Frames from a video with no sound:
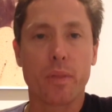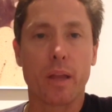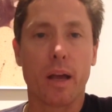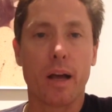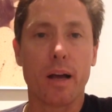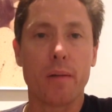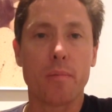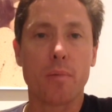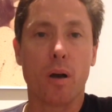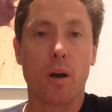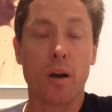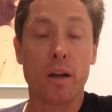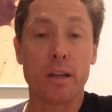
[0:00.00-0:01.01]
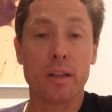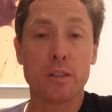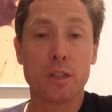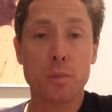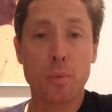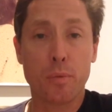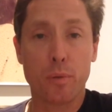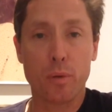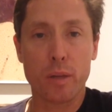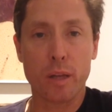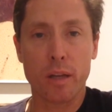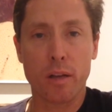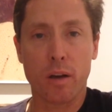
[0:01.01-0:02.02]
just before
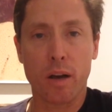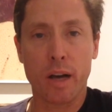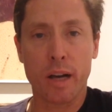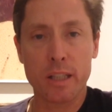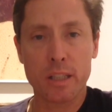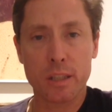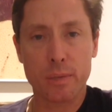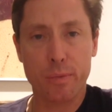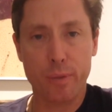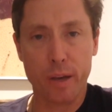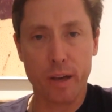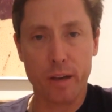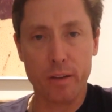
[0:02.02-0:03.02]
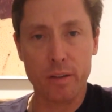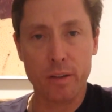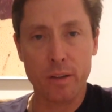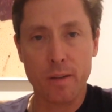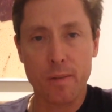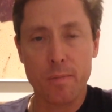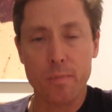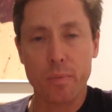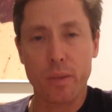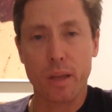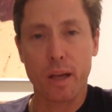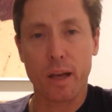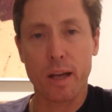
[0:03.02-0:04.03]
then, I actually found
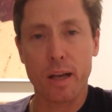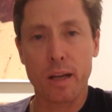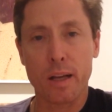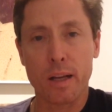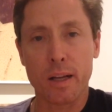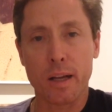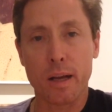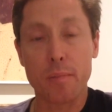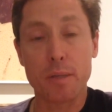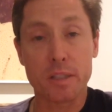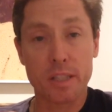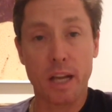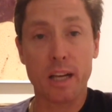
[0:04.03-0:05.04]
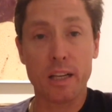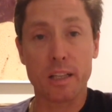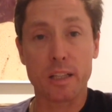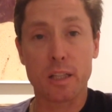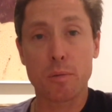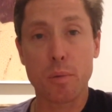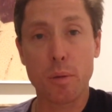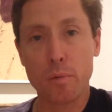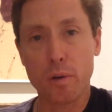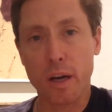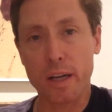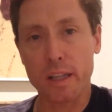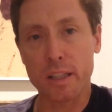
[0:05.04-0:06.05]
a medallion
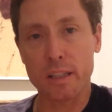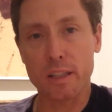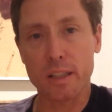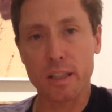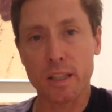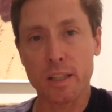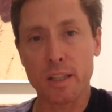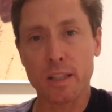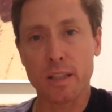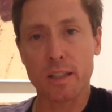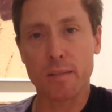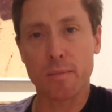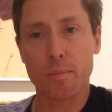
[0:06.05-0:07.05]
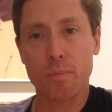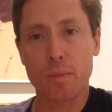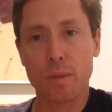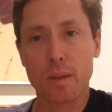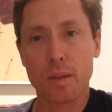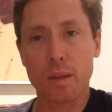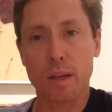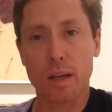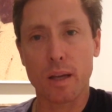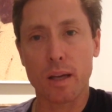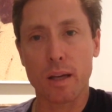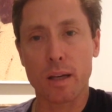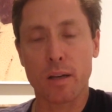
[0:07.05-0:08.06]
commemorating the
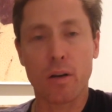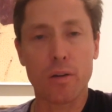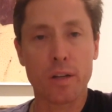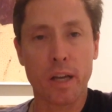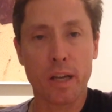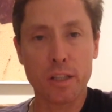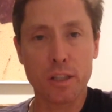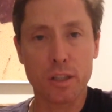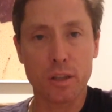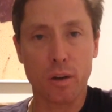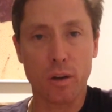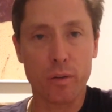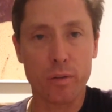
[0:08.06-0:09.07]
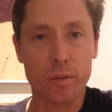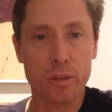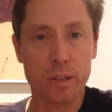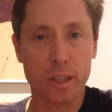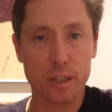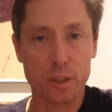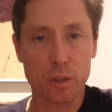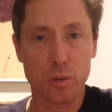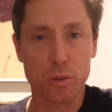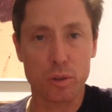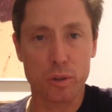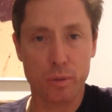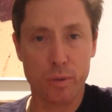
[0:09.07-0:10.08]
coronation of King
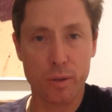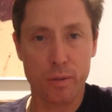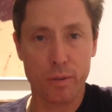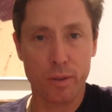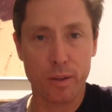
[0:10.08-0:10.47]
George V.